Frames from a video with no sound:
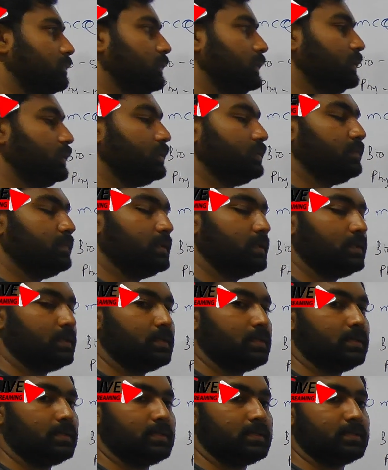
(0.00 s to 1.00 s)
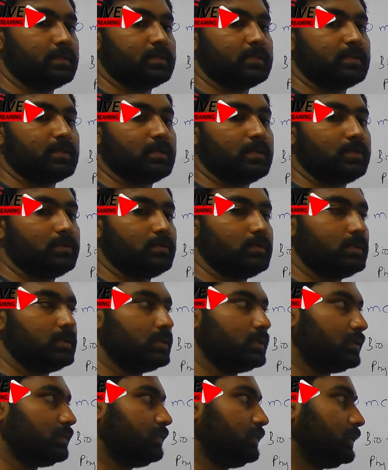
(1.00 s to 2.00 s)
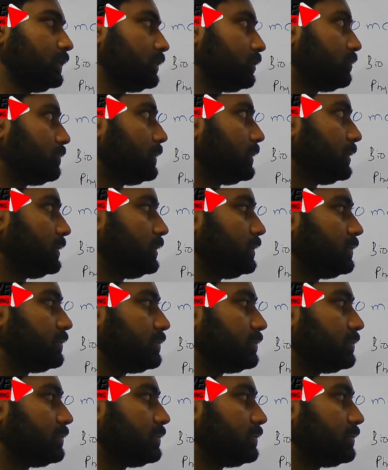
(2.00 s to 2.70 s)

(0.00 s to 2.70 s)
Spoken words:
when lessons are doing, I will explain